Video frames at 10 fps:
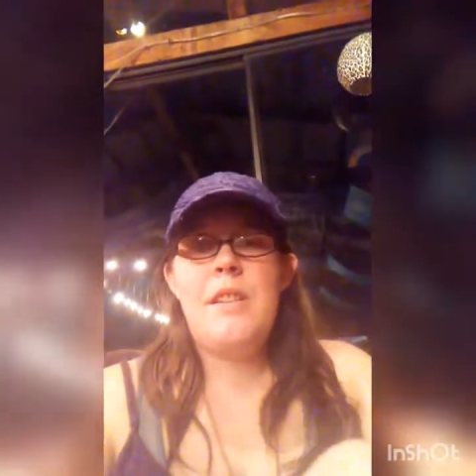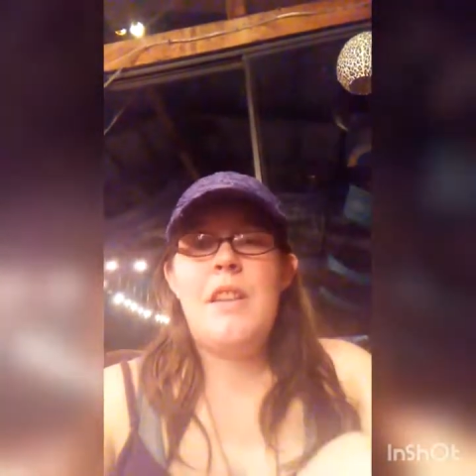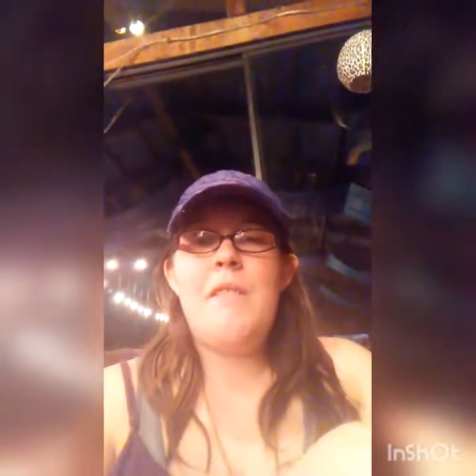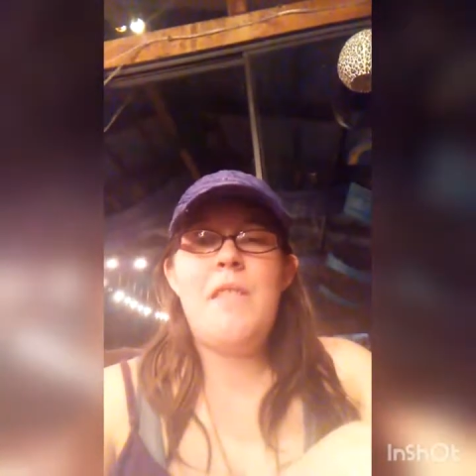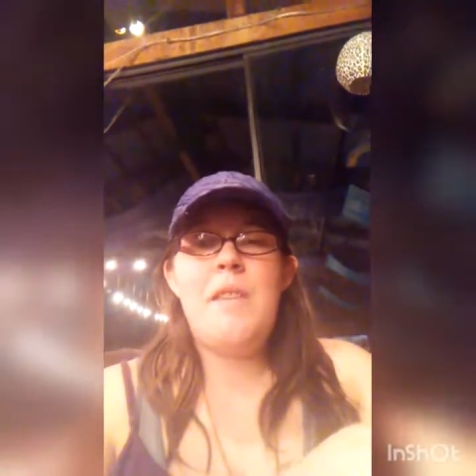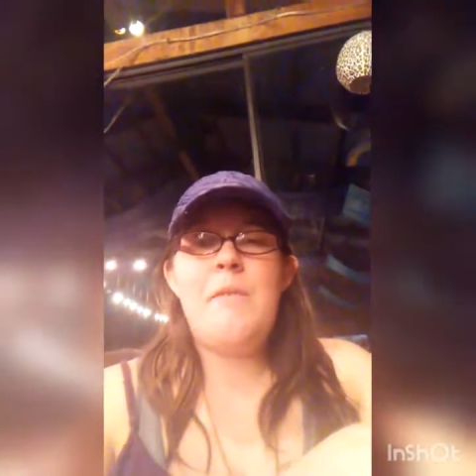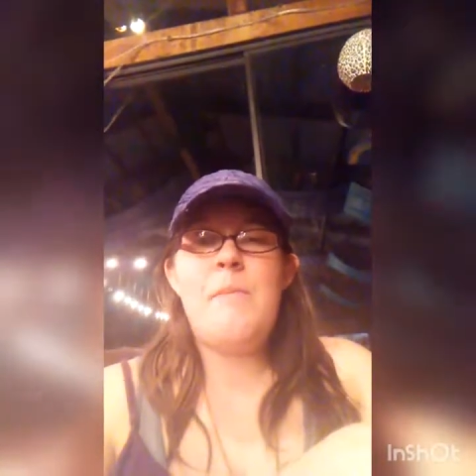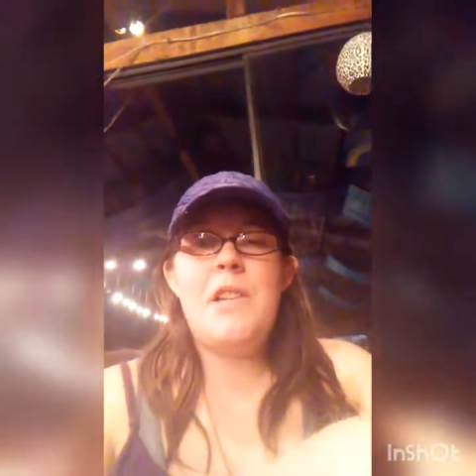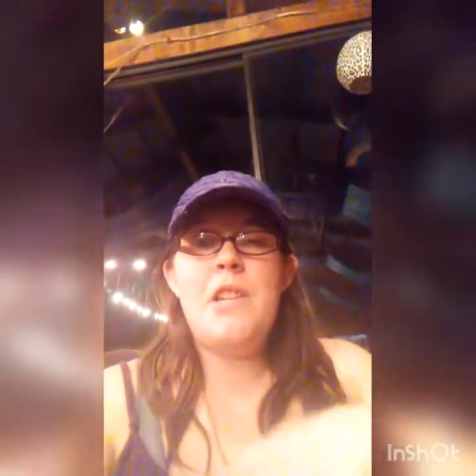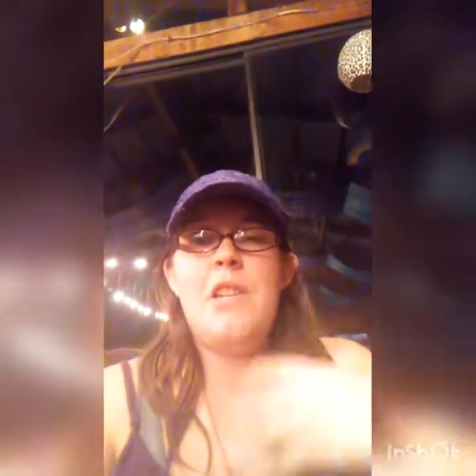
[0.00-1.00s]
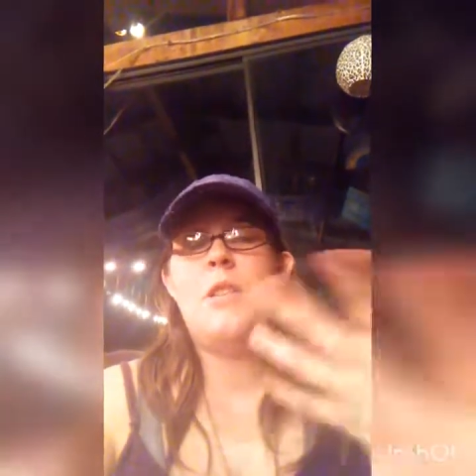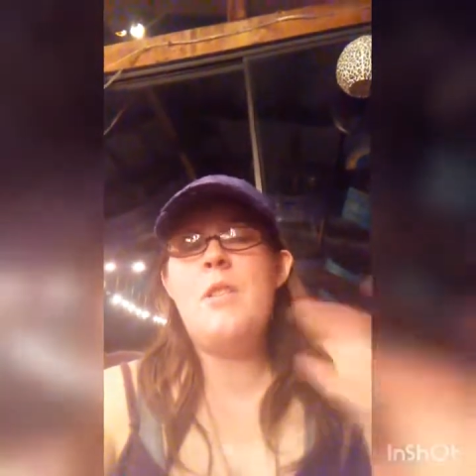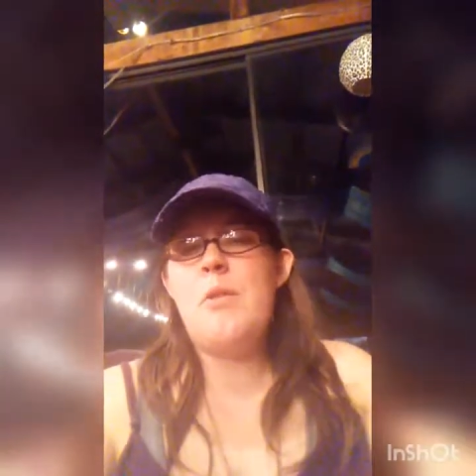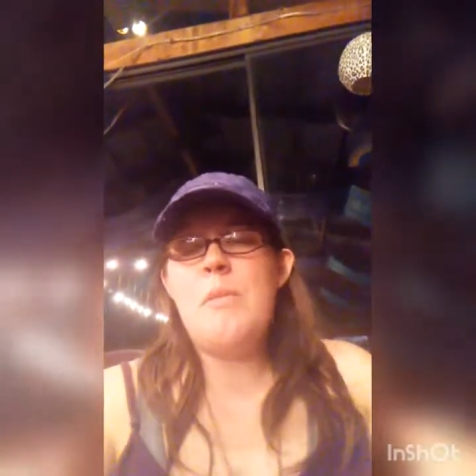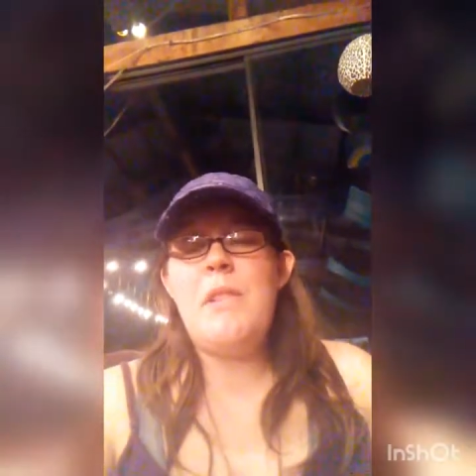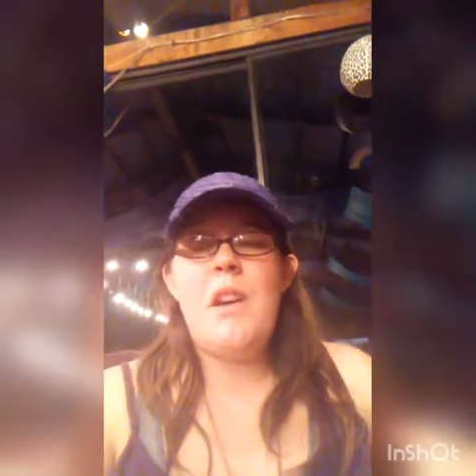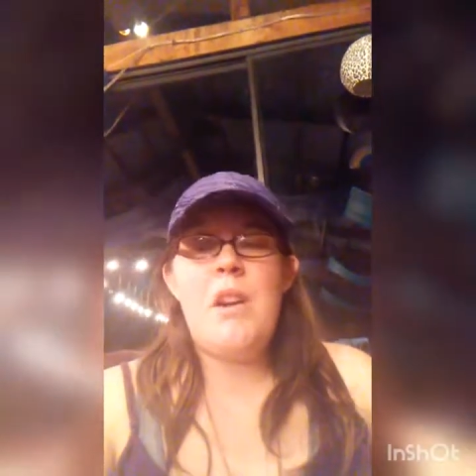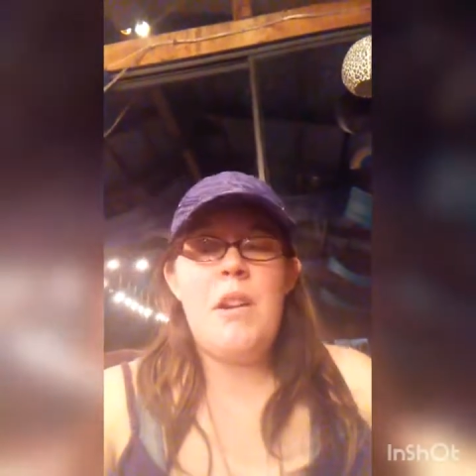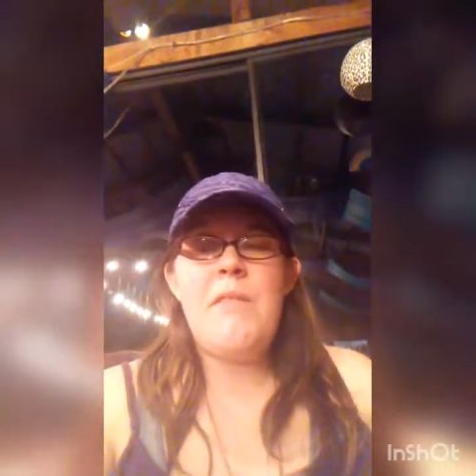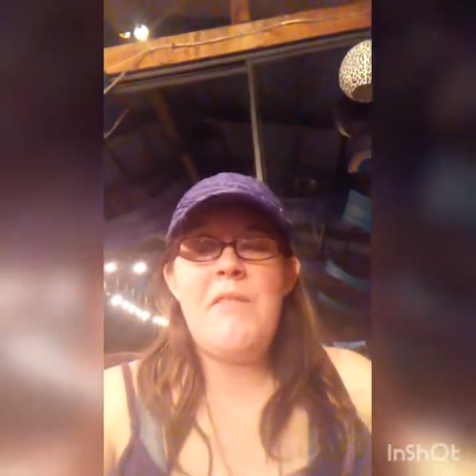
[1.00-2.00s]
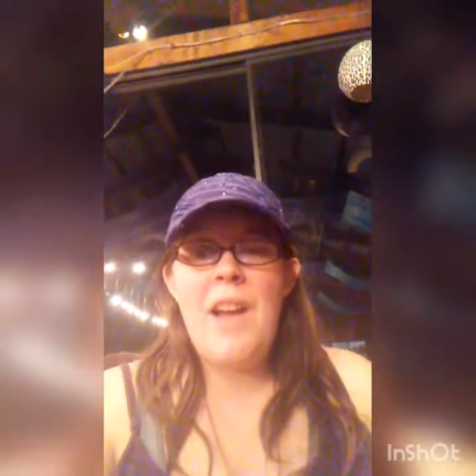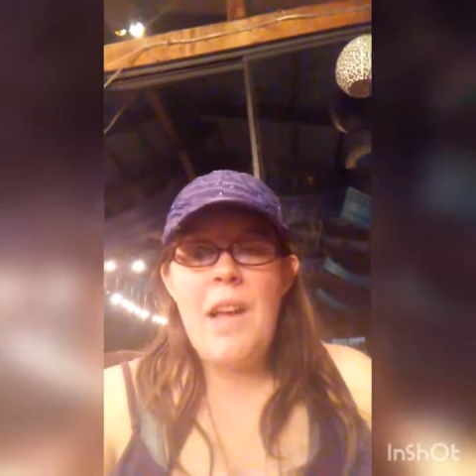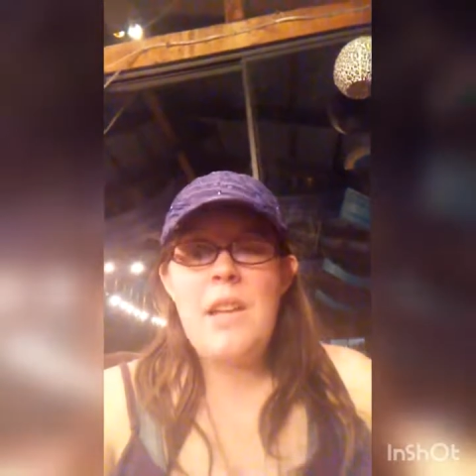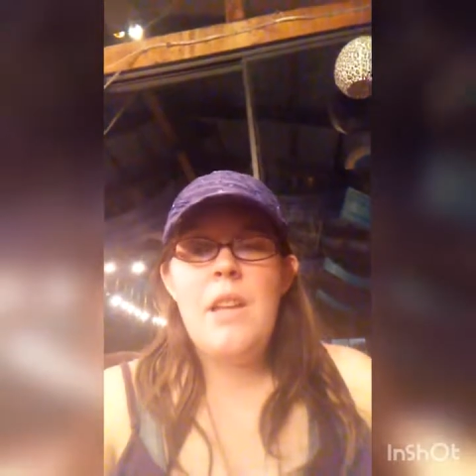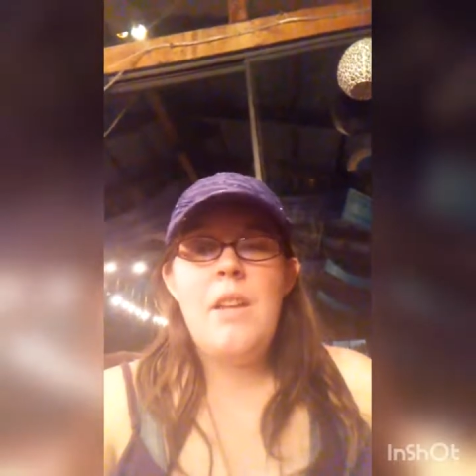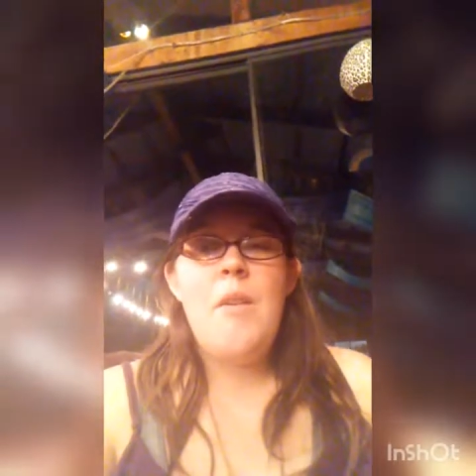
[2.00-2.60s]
giving the information you'd normally already find.